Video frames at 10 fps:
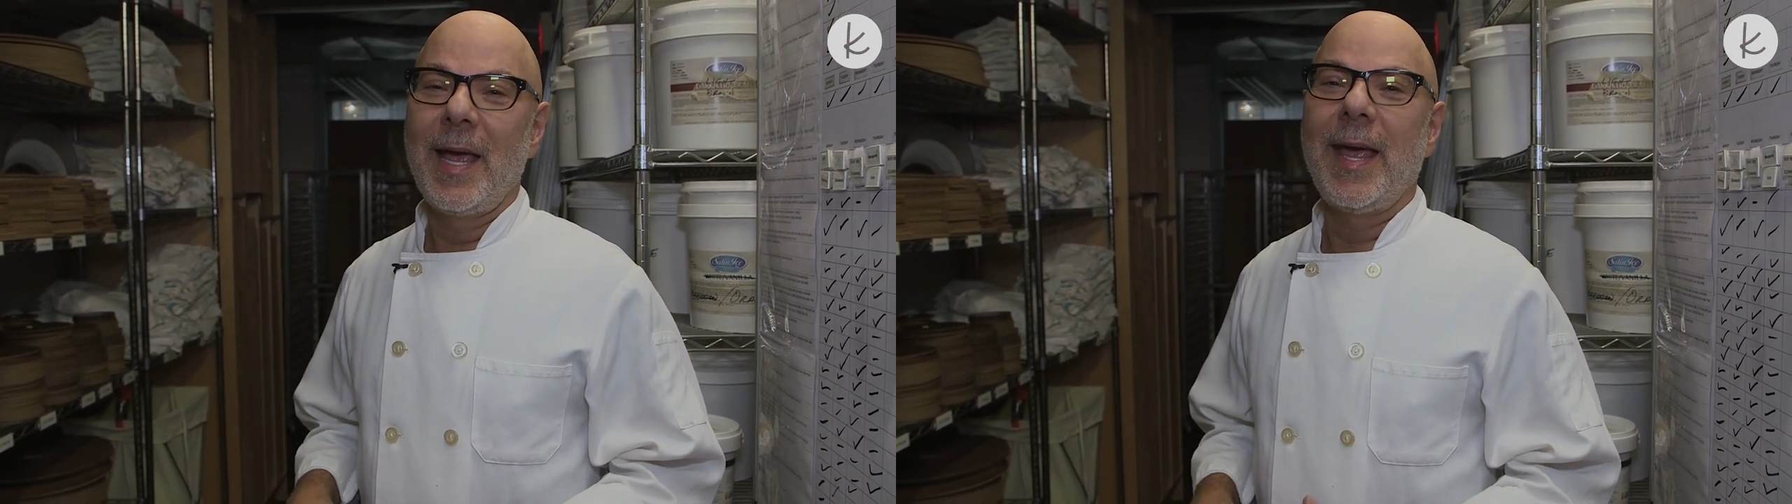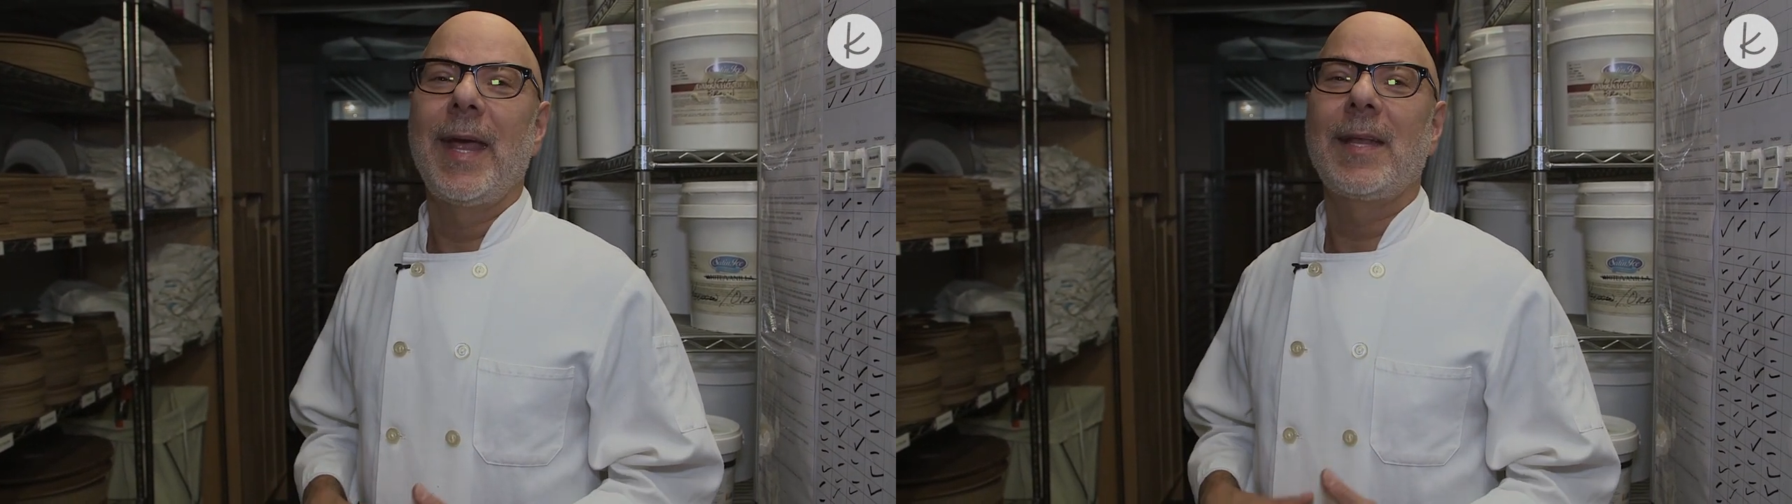
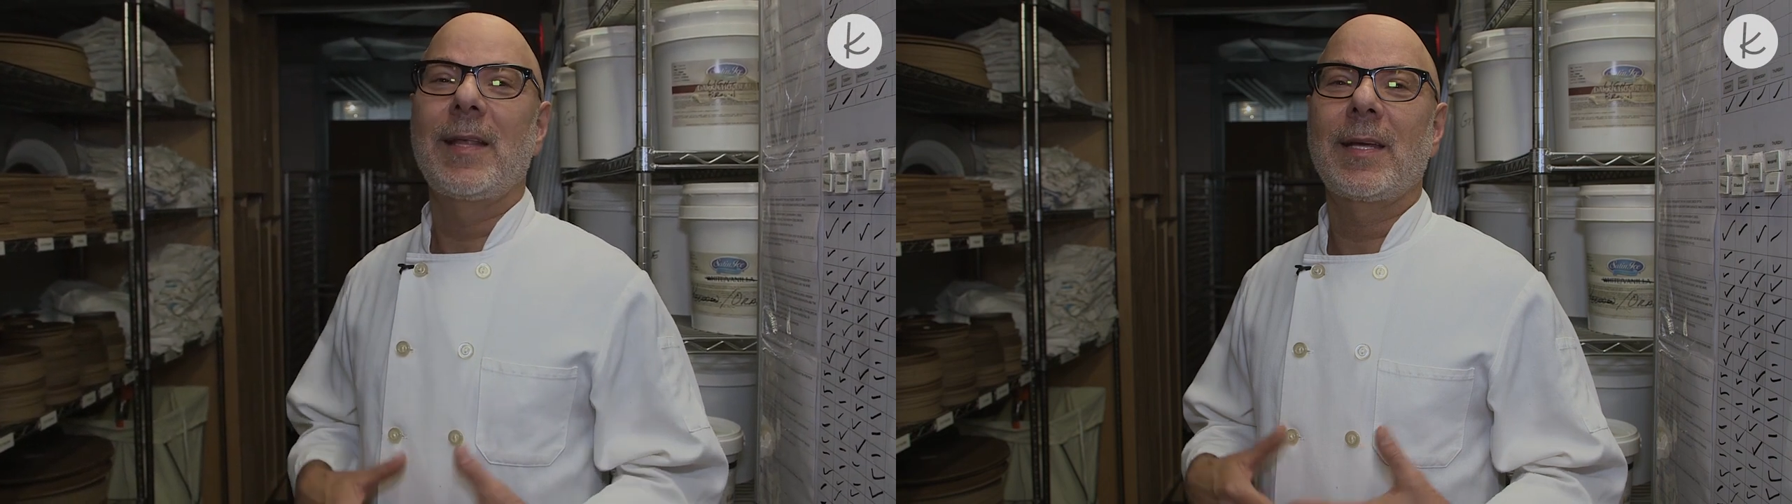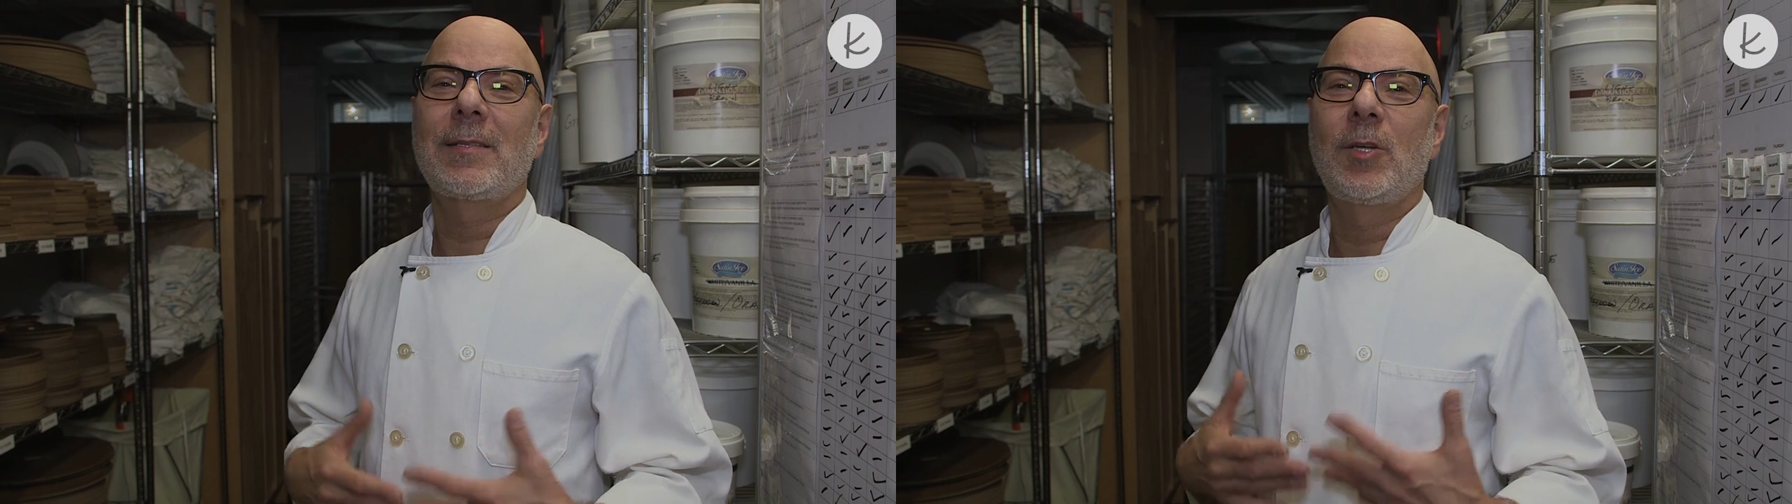and
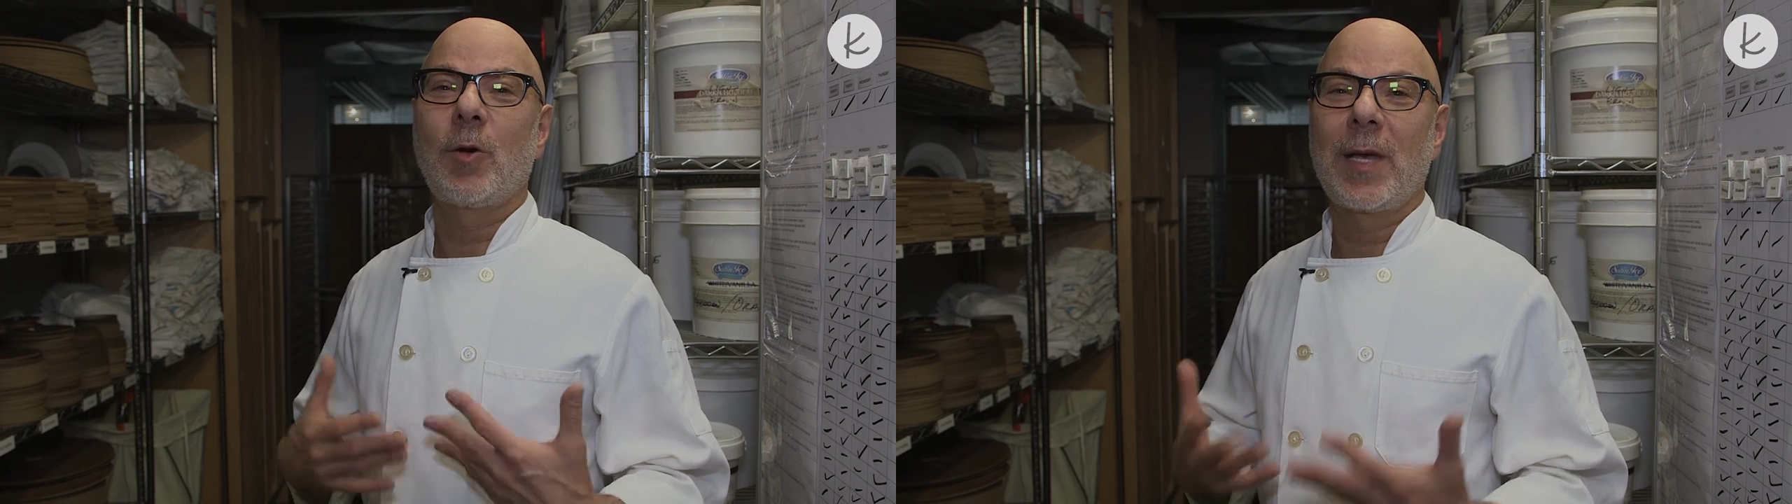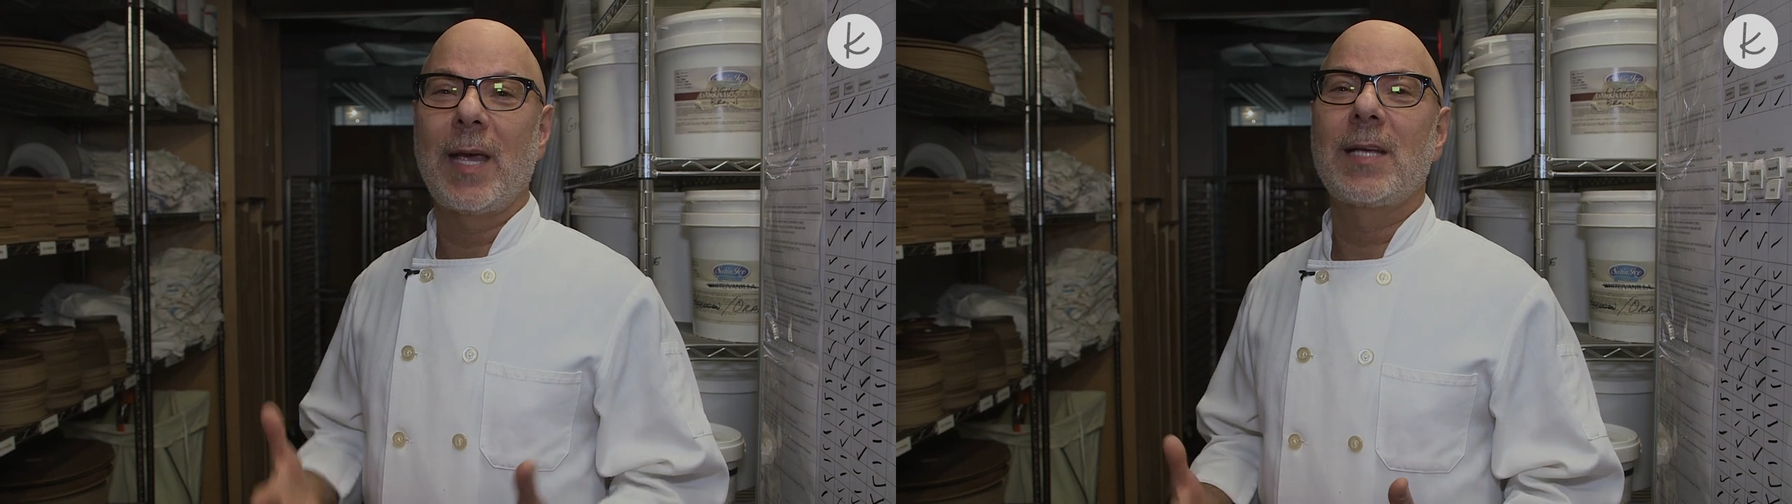that your
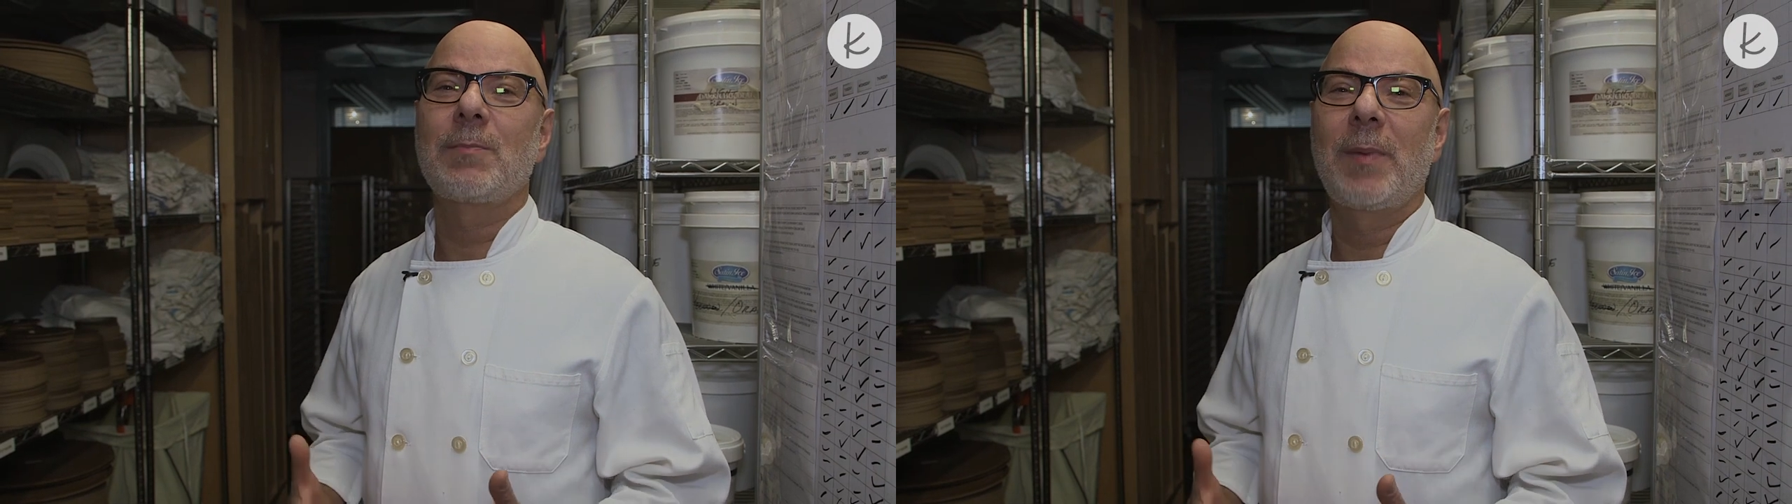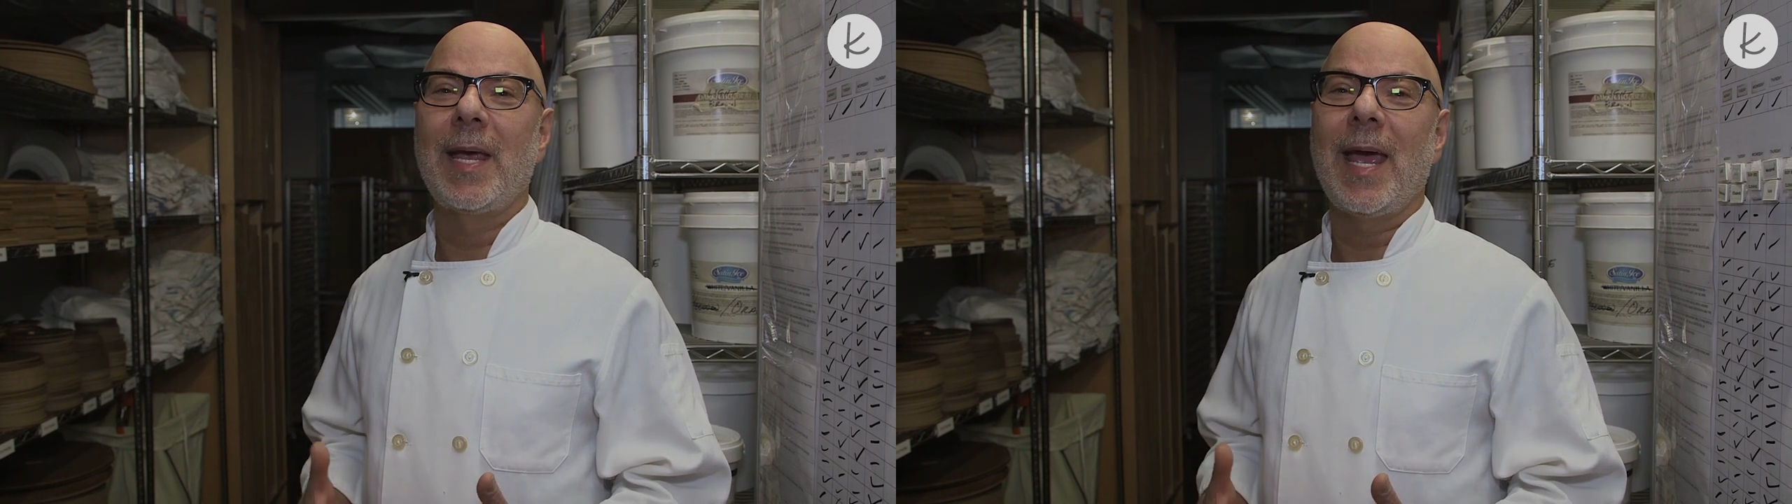cake is being